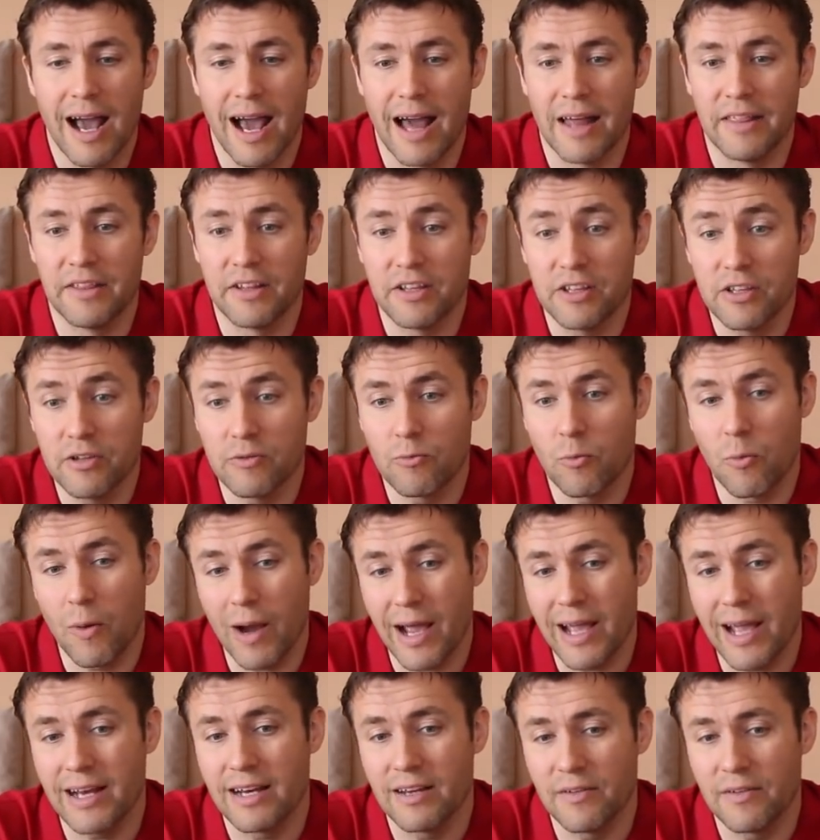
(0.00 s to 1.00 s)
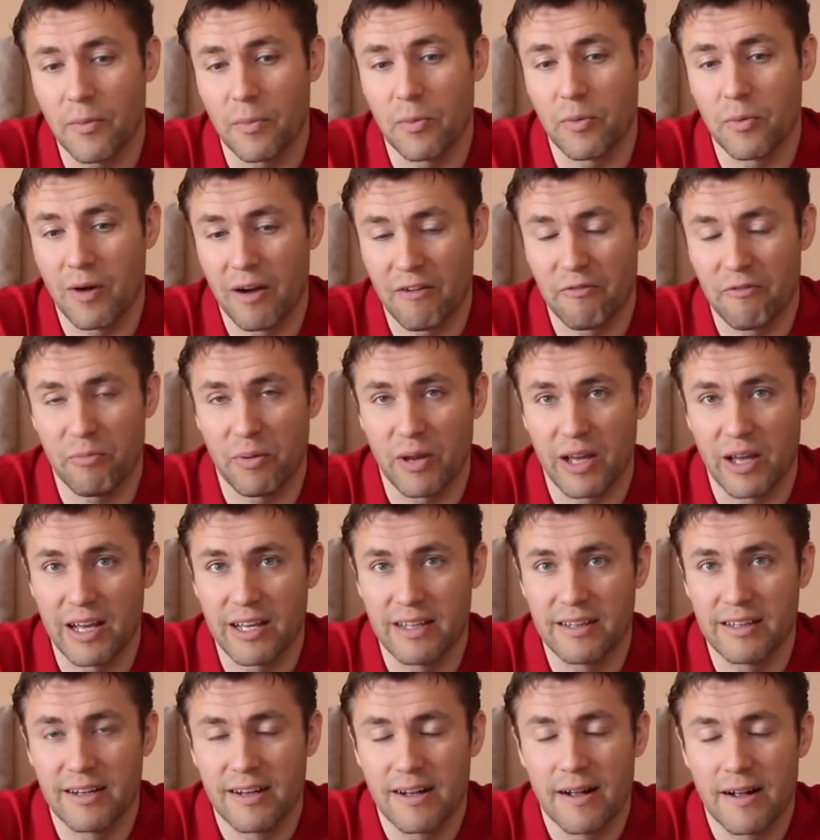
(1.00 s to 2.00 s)
and the way Liverpool have
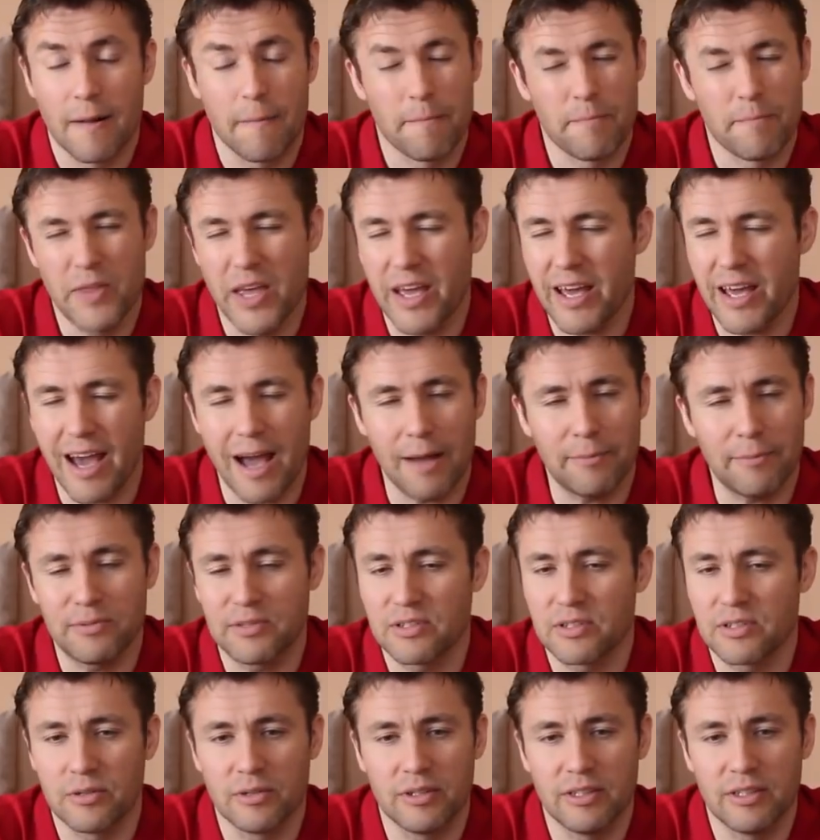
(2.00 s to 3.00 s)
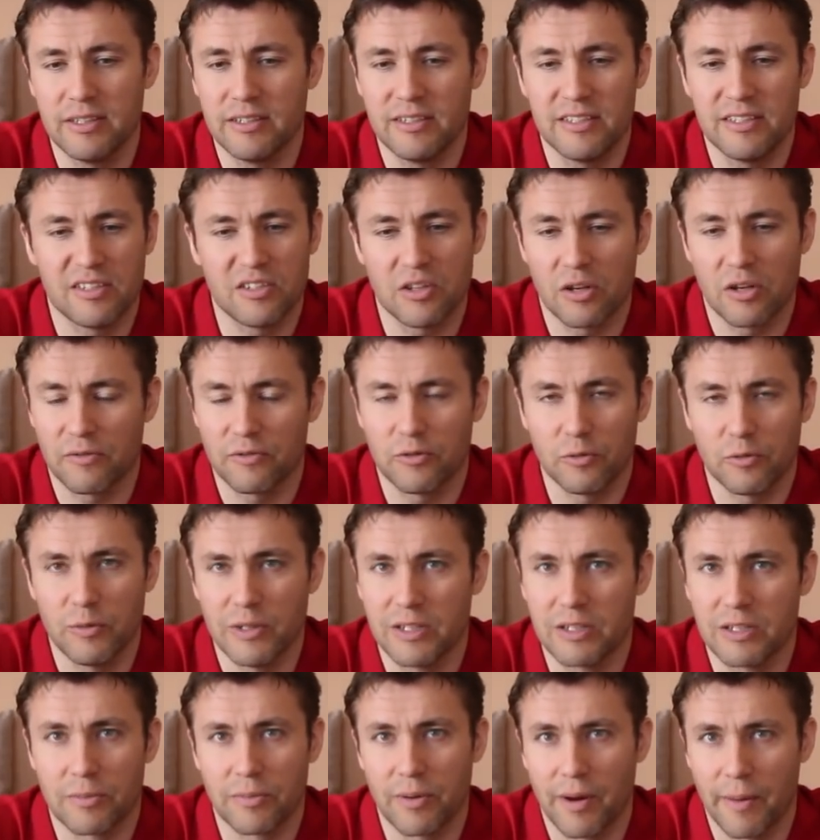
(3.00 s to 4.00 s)
played, they absolutely deserve to
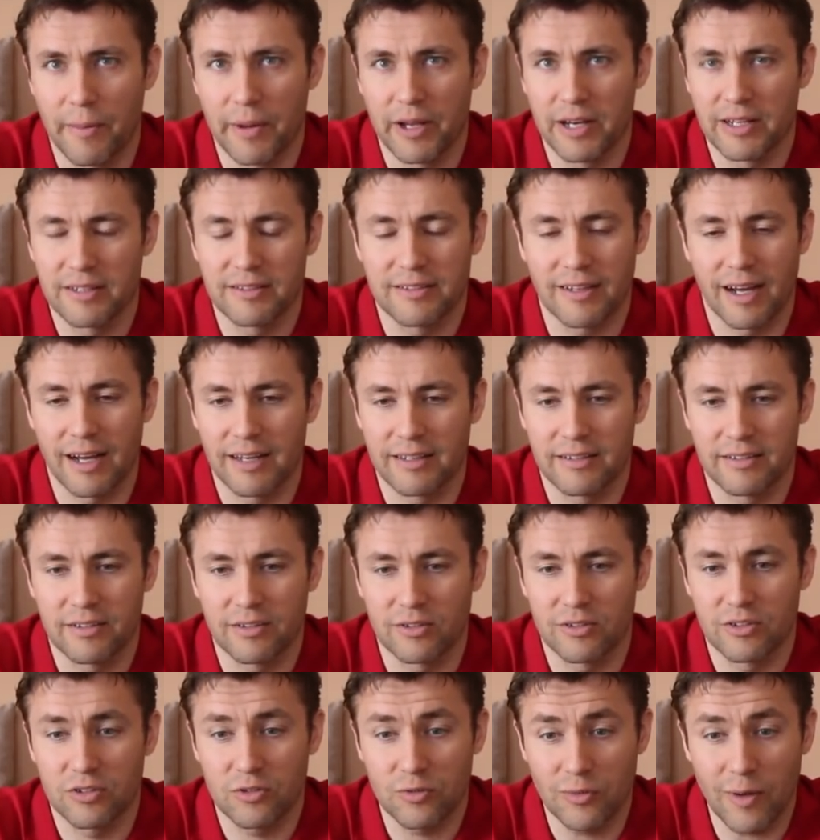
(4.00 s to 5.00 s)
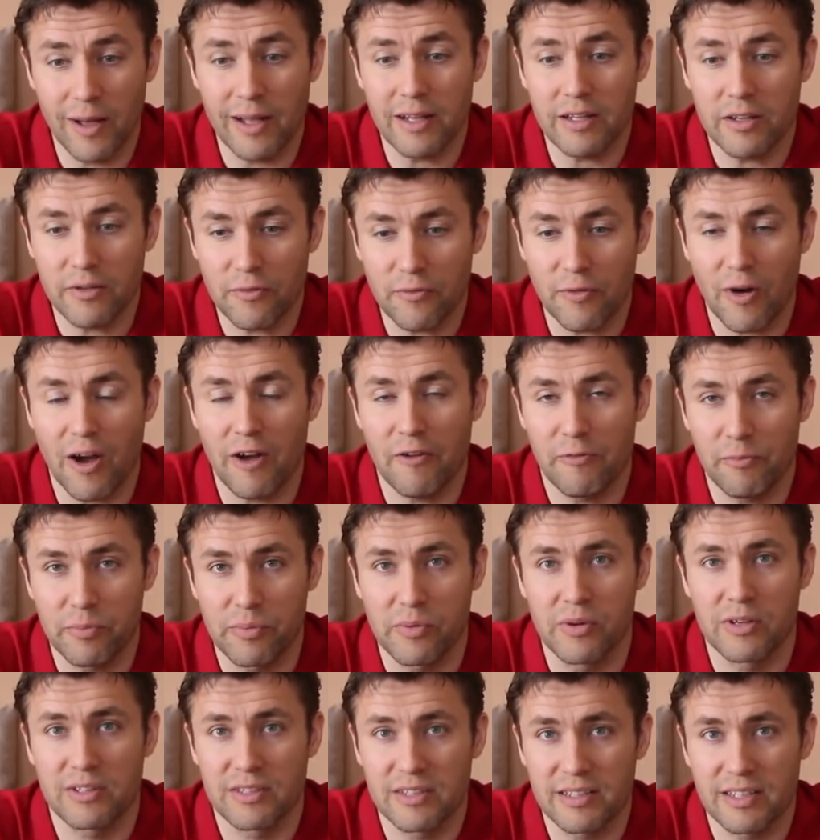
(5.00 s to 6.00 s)
win the Premier League title. 25
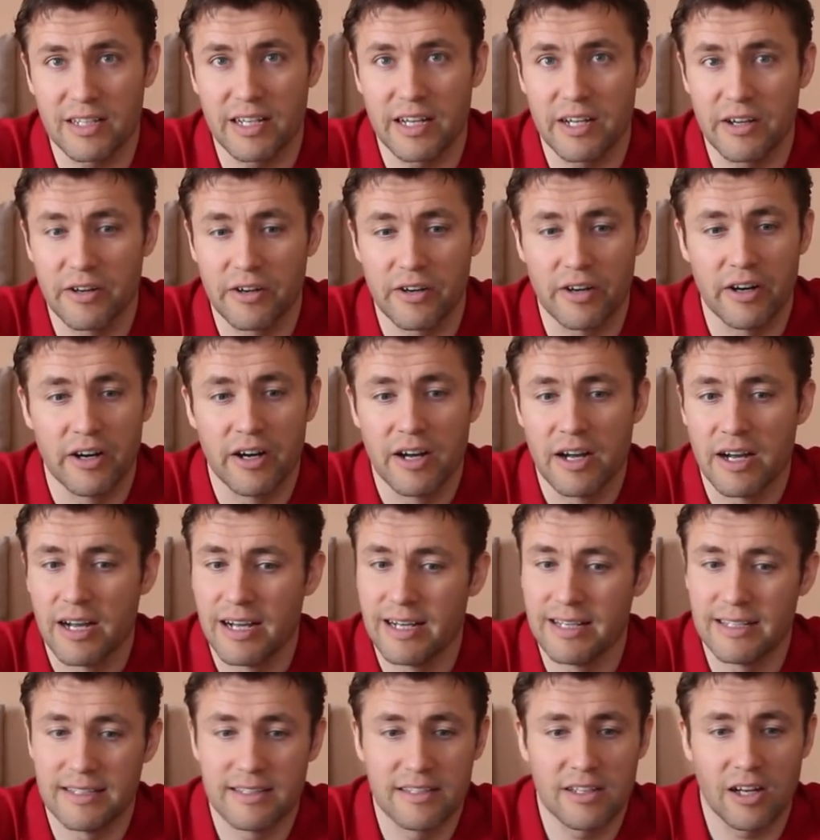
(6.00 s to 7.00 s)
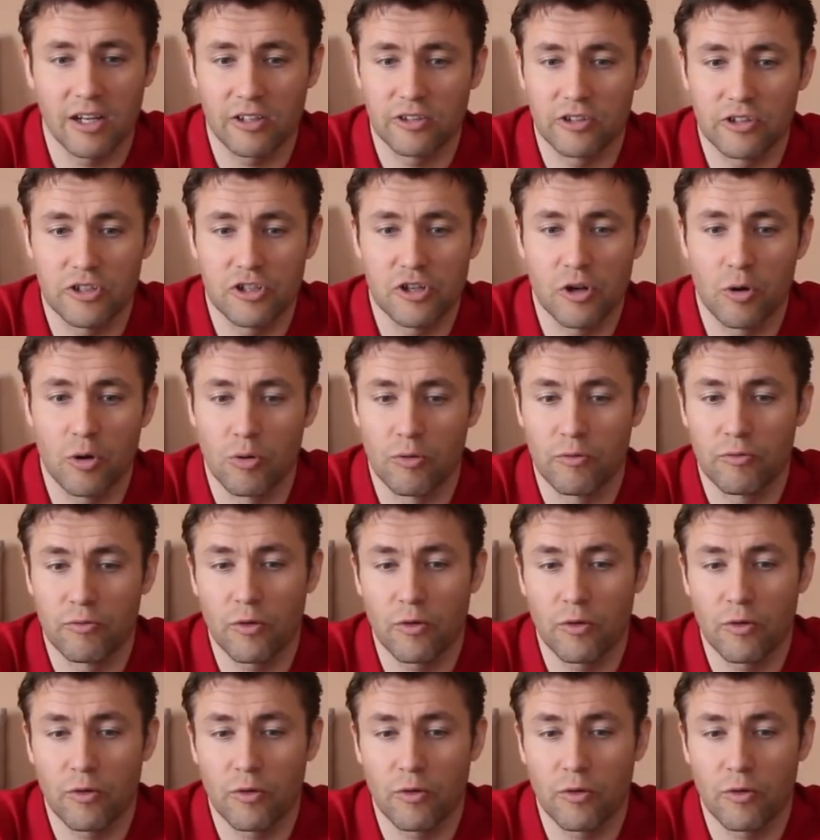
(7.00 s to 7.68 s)
points clear is not a joke.